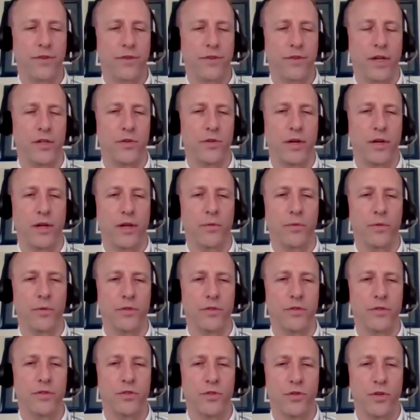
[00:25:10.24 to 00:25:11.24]
flight training
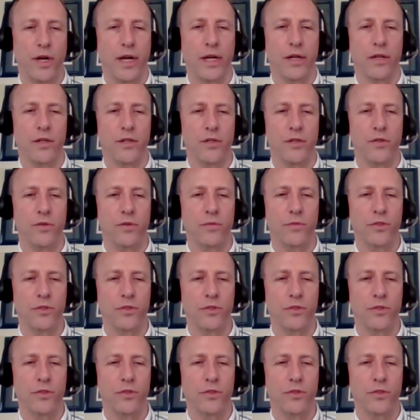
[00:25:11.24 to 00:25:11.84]
was trying to do.